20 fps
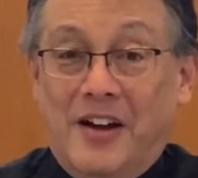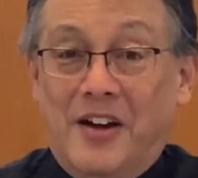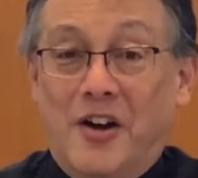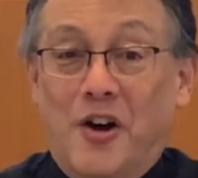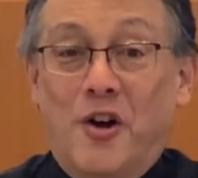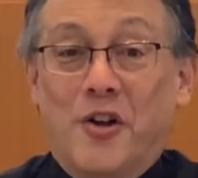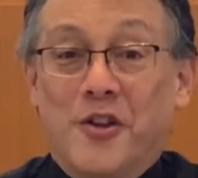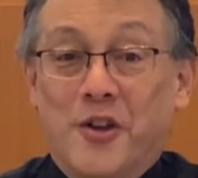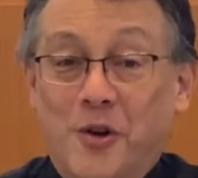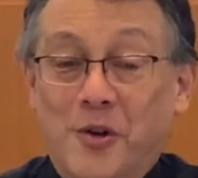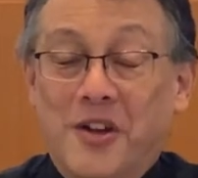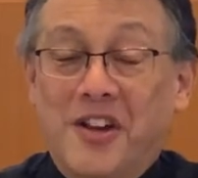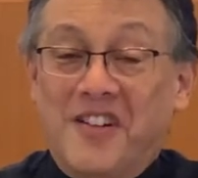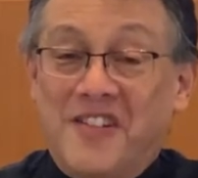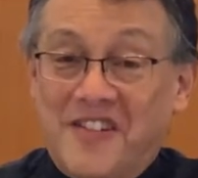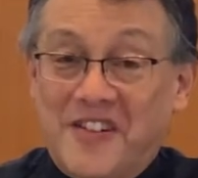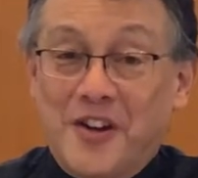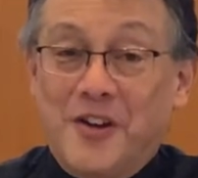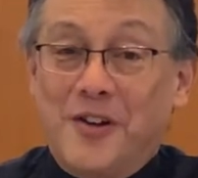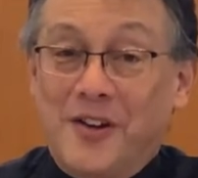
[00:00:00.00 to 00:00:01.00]
although he
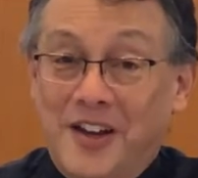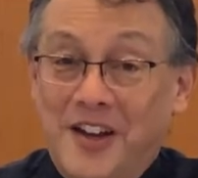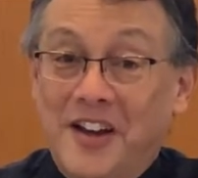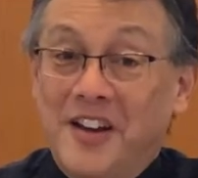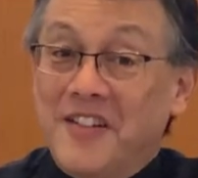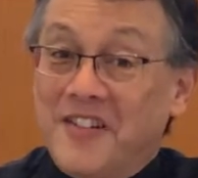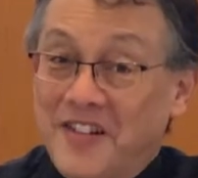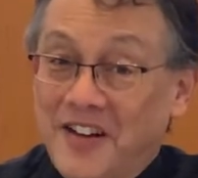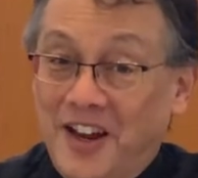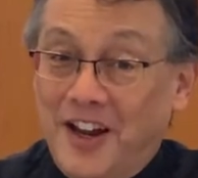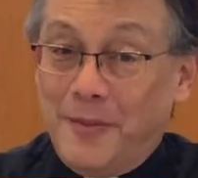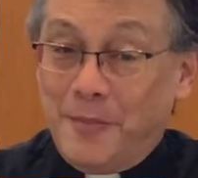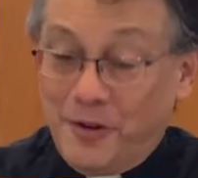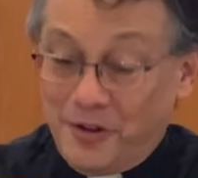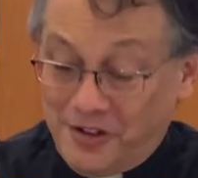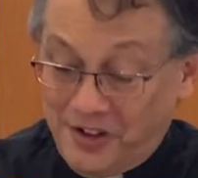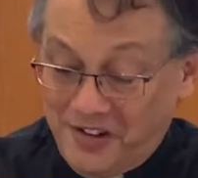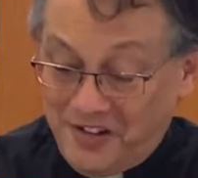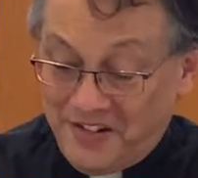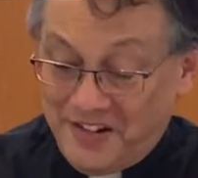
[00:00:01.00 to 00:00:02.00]
still is able
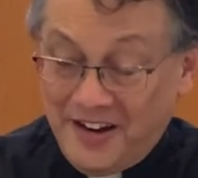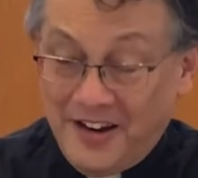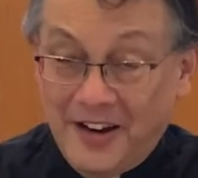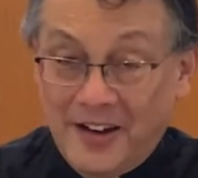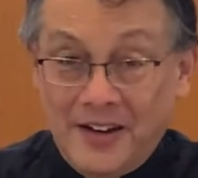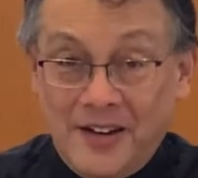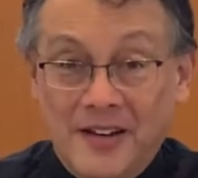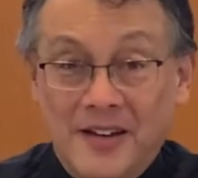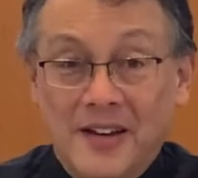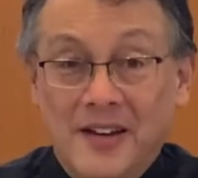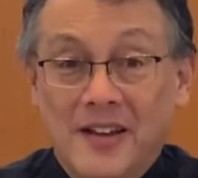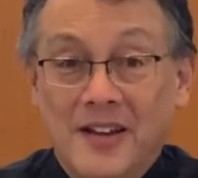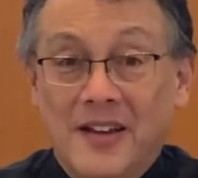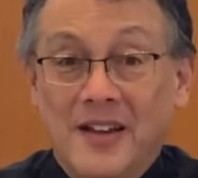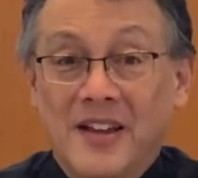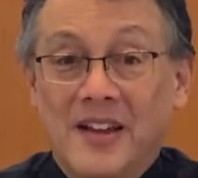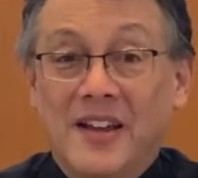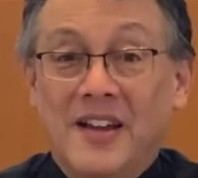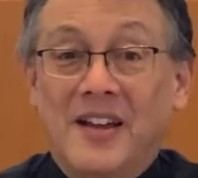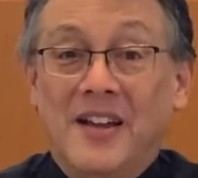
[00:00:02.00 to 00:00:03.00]
to sin.
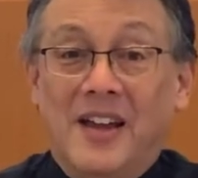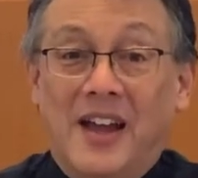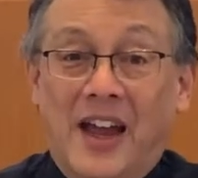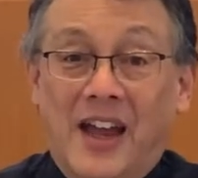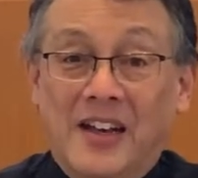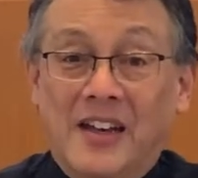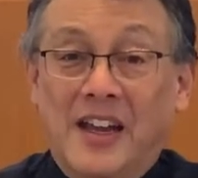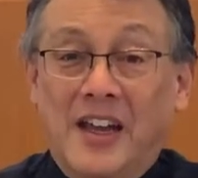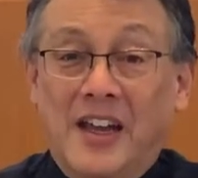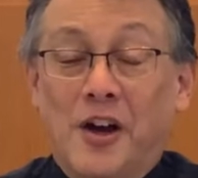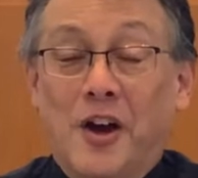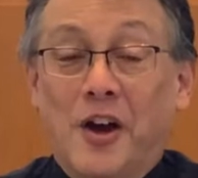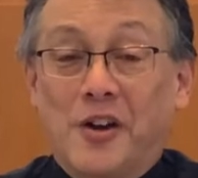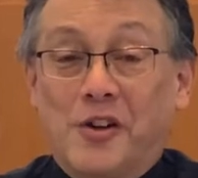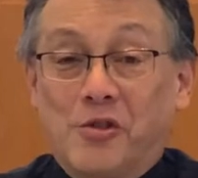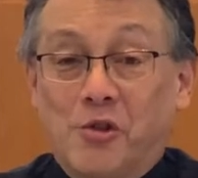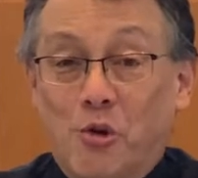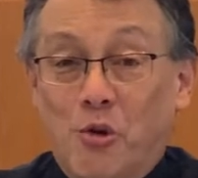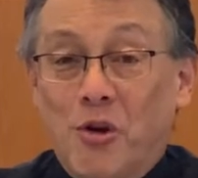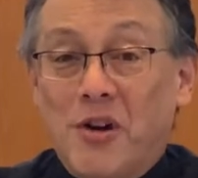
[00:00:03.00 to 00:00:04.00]
And our
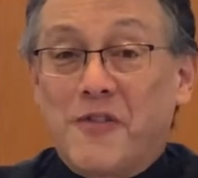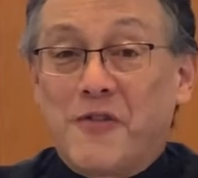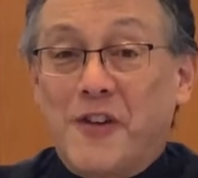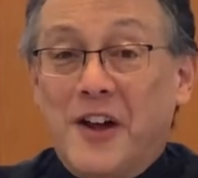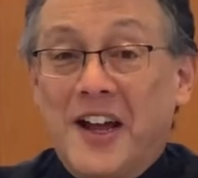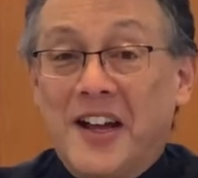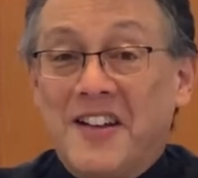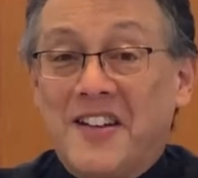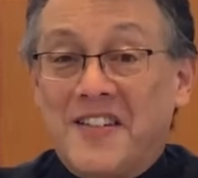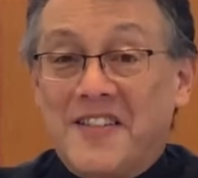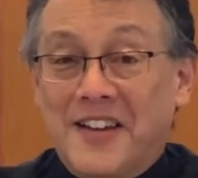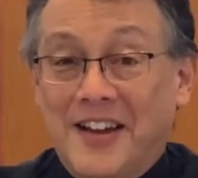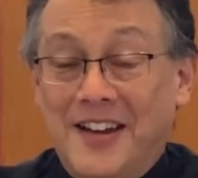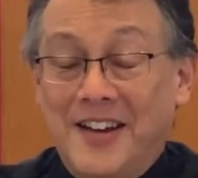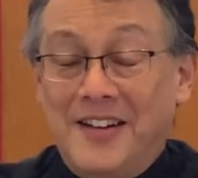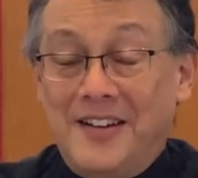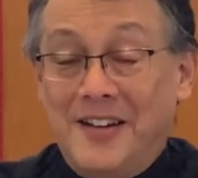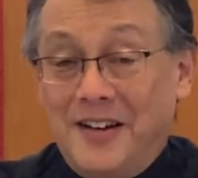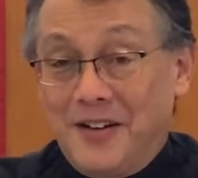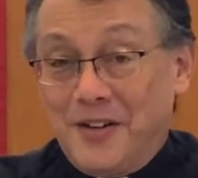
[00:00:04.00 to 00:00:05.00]
glorified
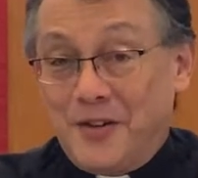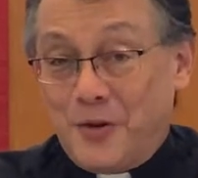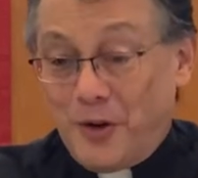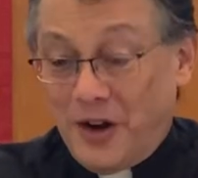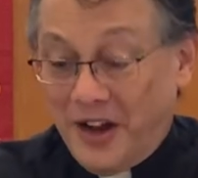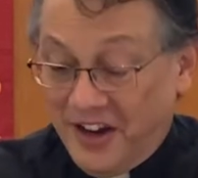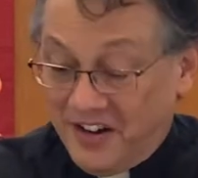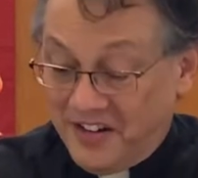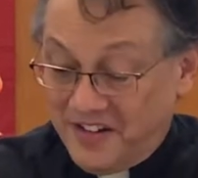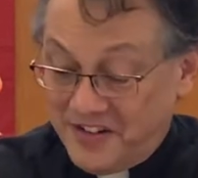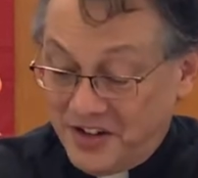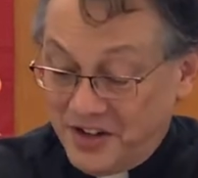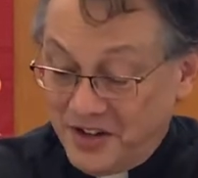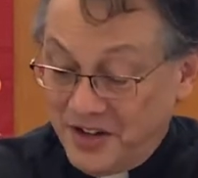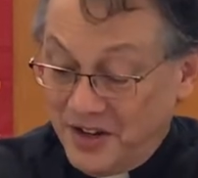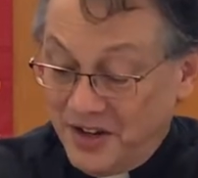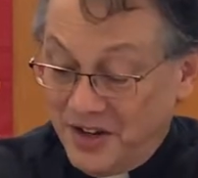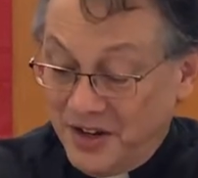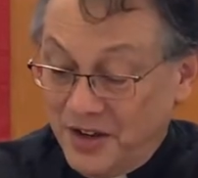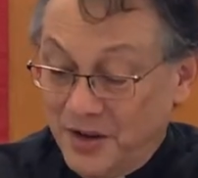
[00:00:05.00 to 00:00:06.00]
state in Christ,
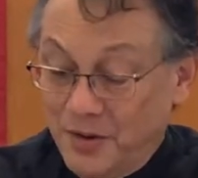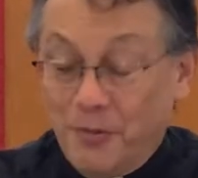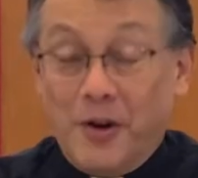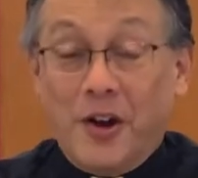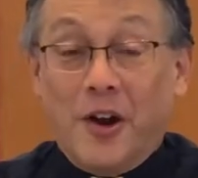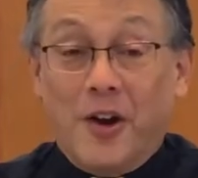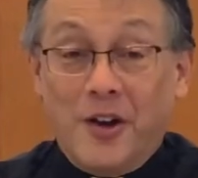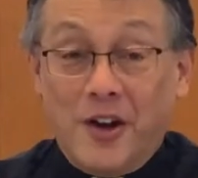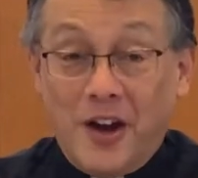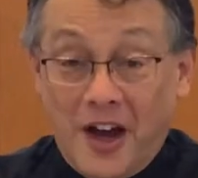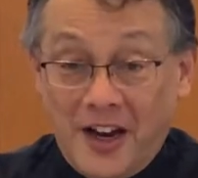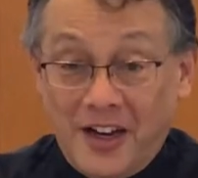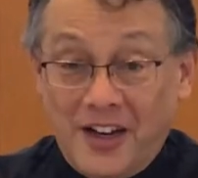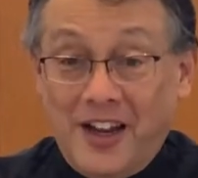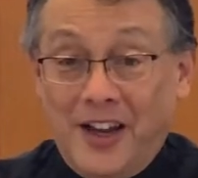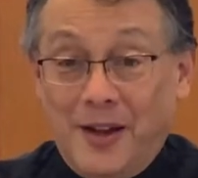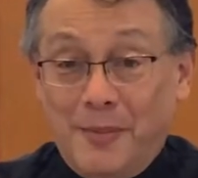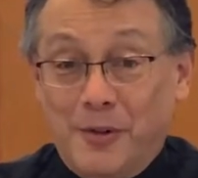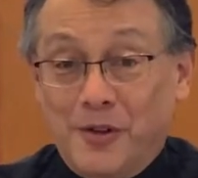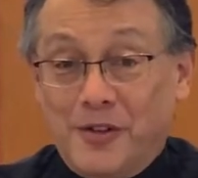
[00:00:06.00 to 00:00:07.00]
we are not
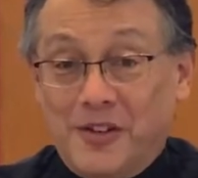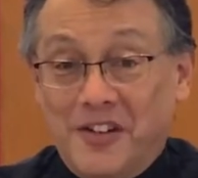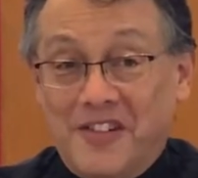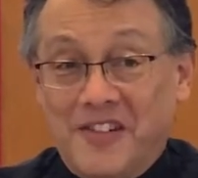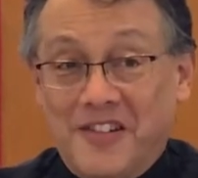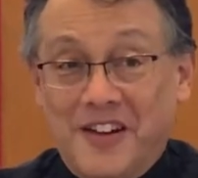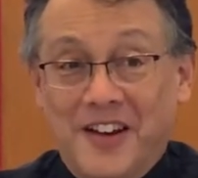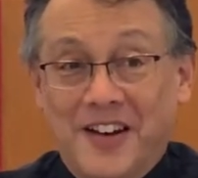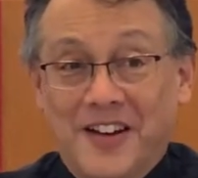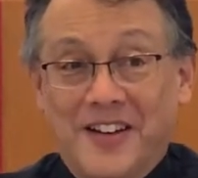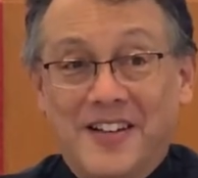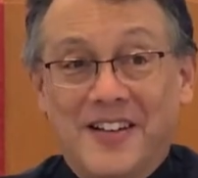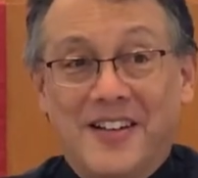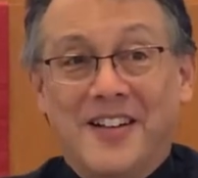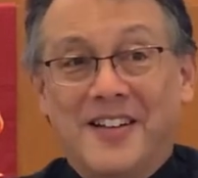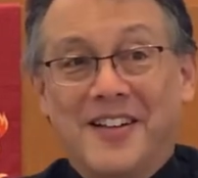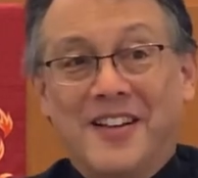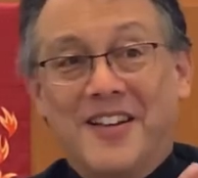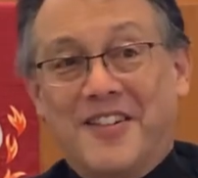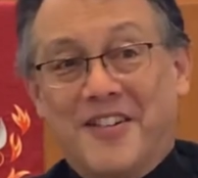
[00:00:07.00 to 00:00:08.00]
able to sin.
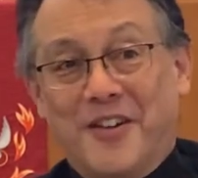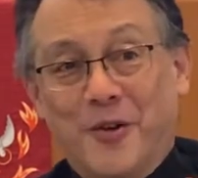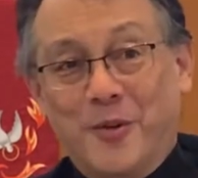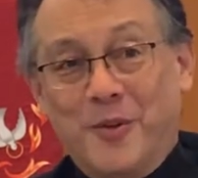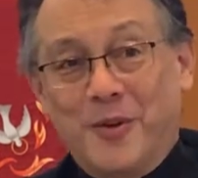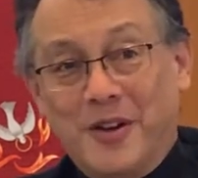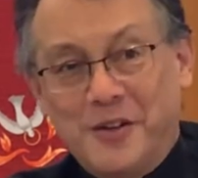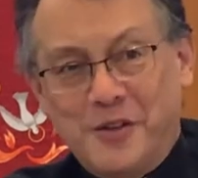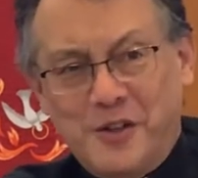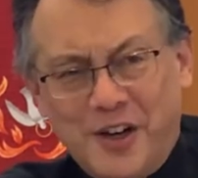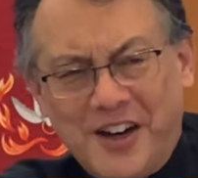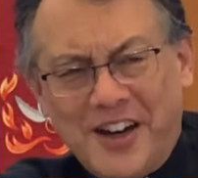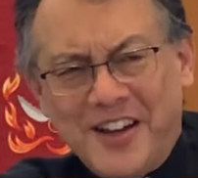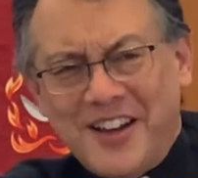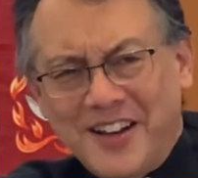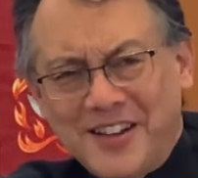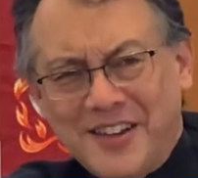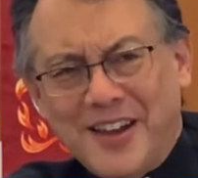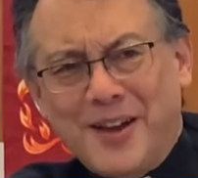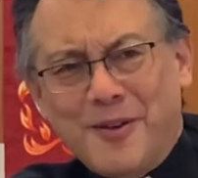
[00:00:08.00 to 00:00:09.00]
So did I
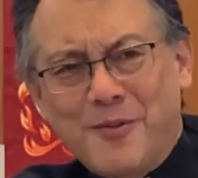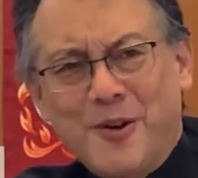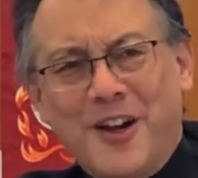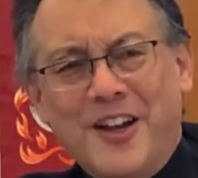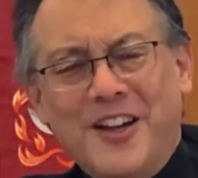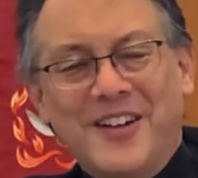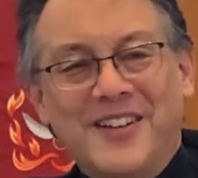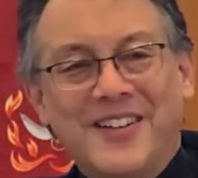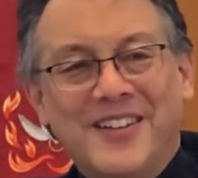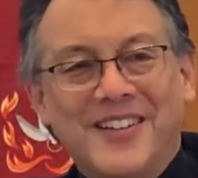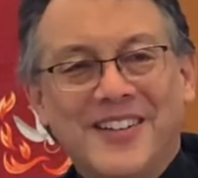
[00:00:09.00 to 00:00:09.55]
get that right?